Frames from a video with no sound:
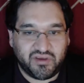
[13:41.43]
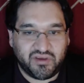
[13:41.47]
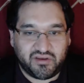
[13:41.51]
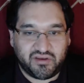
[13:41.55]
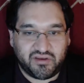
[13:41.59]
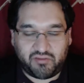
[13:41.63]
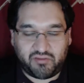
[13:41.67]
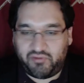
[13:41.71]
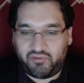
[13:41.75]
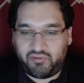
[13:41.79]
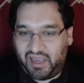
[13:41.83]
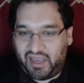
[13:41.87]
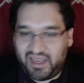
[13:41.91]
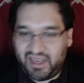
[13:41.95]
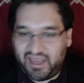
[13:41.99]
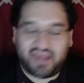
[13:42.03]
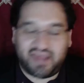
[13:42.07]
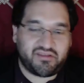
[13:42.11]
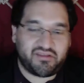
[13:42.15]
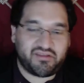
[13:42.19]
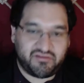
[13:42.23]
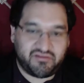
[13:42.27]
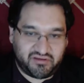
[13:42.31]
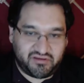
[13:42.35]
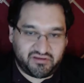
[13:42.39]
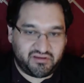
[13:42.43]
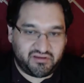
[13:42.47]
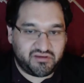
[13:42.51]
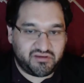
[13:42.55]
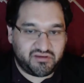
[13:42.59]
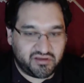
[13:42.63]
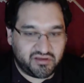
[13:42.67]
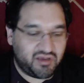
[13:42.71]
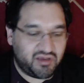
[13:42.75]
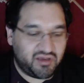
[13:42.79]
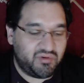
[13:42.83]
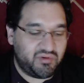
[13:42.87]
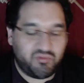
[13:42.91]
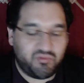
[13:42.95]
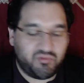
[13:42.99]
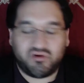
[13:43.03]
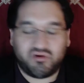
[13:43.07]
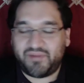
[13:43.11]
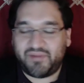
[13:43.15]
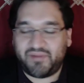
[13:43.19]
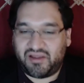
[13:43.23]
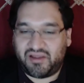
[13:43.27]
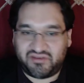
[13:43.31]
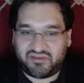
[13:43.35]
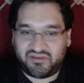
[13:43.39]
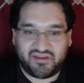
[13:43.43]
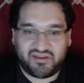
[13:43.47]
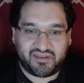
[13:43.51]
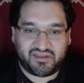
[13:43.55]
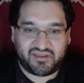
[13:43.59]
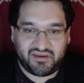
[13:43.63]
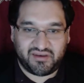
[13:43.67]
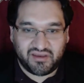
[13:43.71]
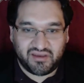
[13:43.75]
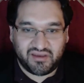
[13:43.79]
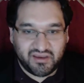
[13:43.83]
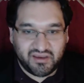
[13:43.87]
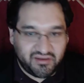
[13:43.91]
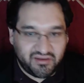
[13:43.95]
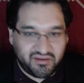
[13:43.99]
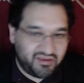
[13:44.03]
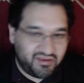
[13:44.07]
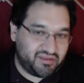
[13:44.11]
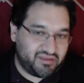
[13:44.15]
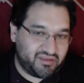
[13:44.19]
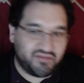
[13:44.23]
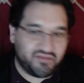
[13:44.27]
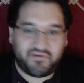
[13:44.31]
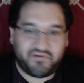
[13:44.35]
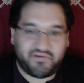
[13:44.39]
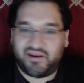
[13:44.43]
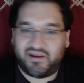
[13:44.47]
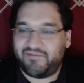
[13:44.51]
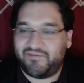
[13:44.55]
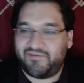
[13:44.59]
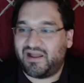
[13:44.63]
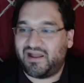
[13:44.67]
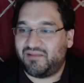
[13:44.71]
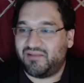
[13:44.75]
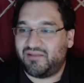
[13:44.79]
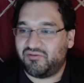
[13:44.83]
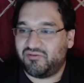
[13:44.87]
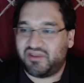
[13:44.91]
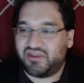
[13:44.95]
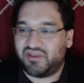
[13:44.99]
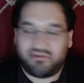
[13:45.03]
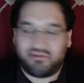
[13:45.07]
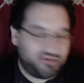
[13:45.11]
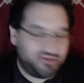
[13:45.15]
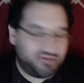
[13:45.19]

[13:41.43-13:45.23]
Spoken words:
So I asked her to tell me more about this, and this is a very valuable thing.